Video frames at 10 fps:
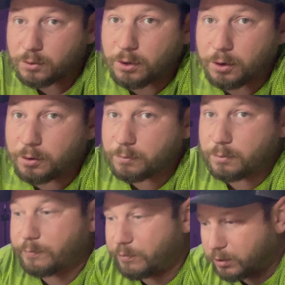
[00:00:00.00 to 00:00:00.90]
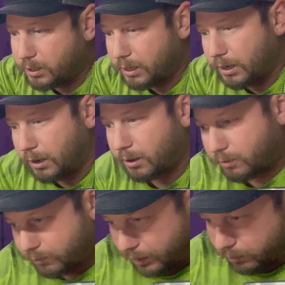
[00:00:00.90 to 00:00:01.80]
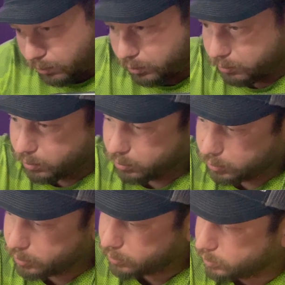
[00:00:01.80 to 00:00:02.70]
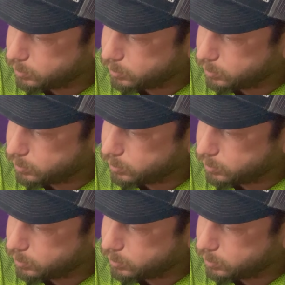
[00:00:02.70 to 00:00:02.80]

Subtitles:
so if you see here, we got the rotary roller.